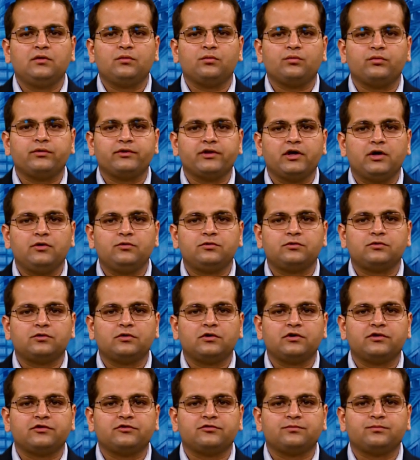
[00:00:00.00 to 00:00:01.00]
without
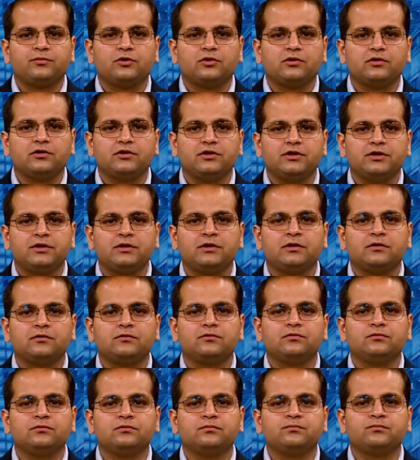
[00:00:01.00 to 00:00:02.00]
corresponding
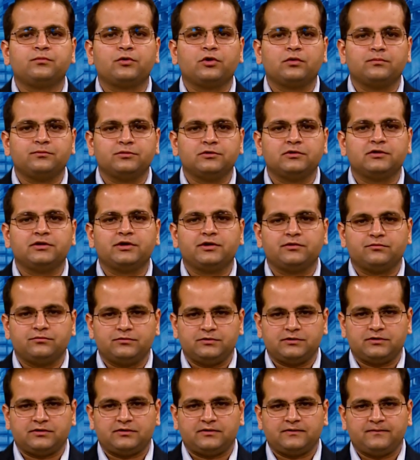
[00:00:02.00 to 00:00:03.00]
to proper
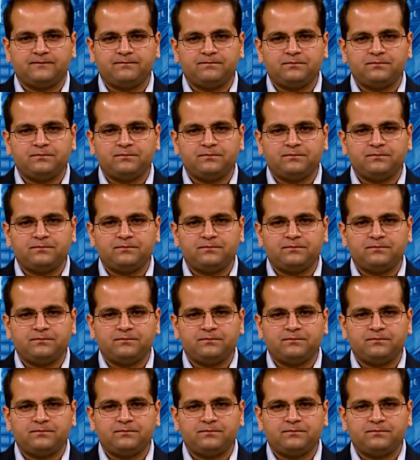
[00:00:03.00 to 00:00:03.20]
network.